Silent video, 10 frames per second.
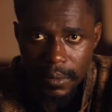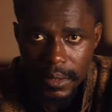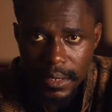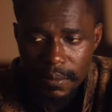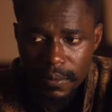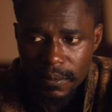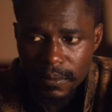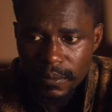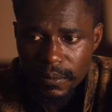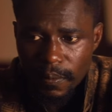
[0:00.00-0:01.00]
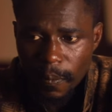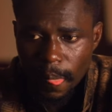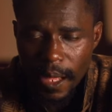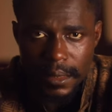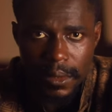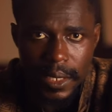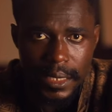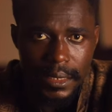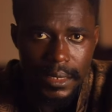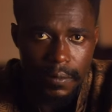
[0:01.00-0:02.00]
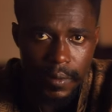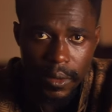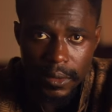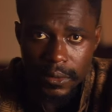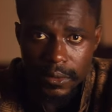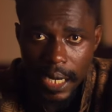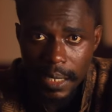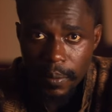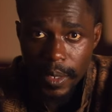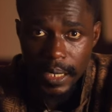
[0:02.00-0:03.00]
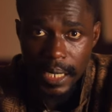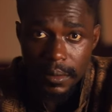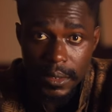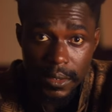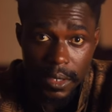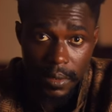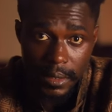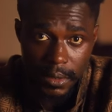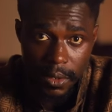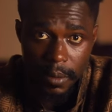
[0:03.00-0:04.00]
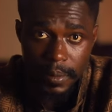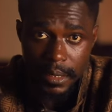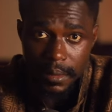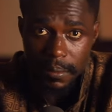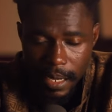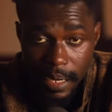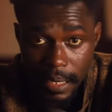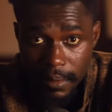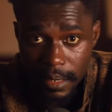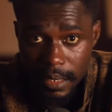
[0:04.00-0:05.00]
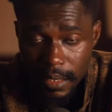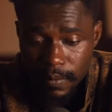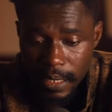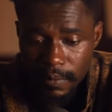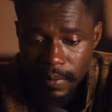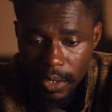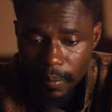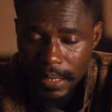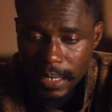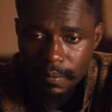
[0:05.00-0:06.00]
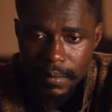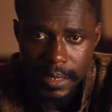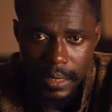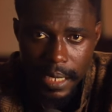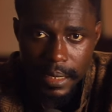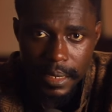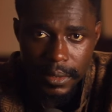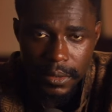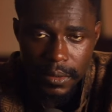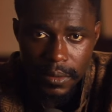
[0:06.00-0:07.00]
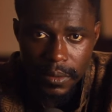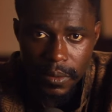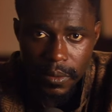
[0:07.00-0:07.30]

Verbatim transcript: count and so it's difficult to track poly count during sculpting. And I think if the developers have decided to